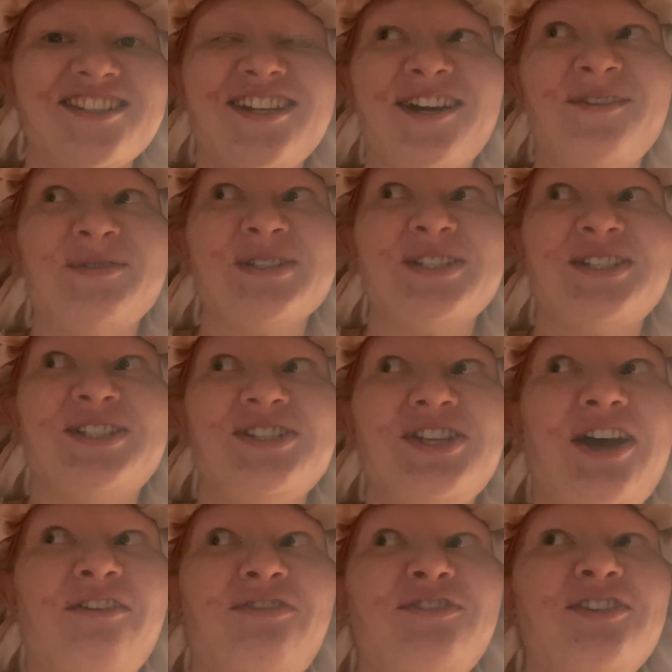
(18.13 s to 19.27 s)
and I was
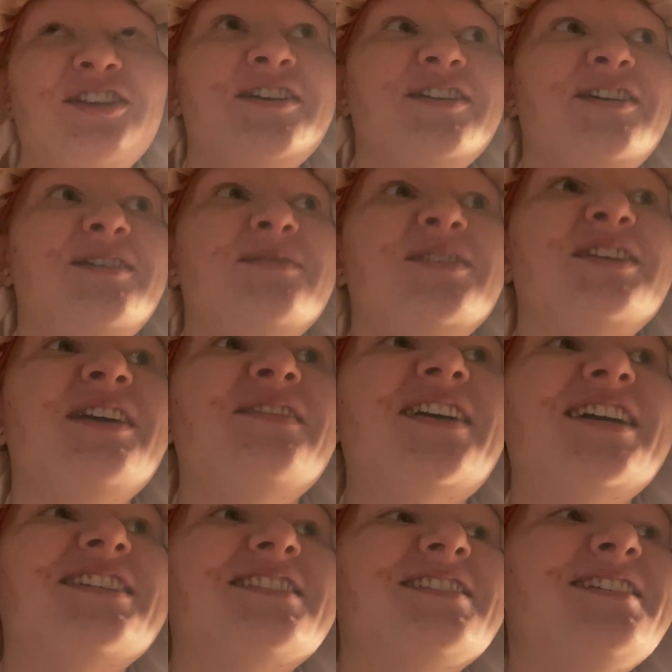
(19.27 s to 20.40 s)
definitely unable to get
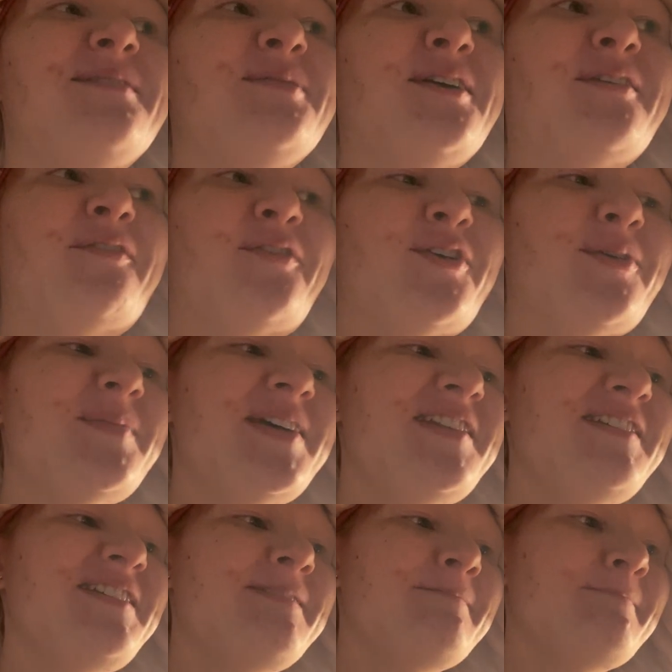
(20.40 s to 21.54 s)
back to sleep there for a
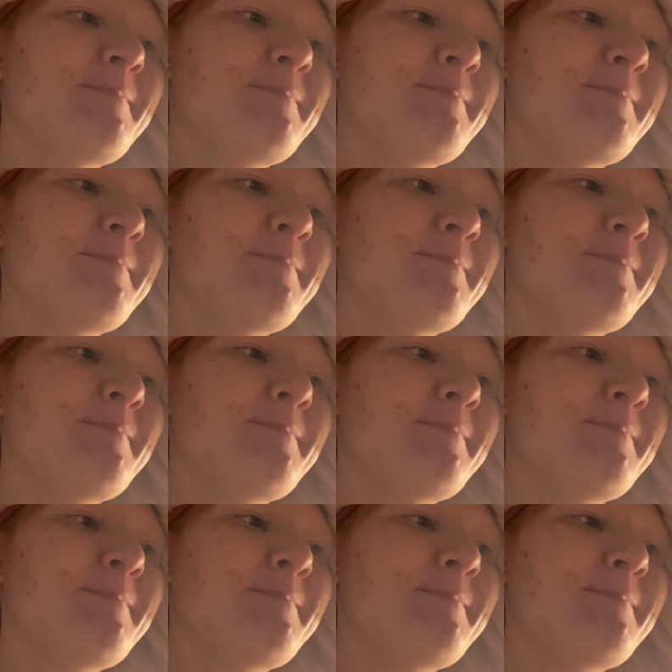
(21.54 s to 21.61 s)
minute.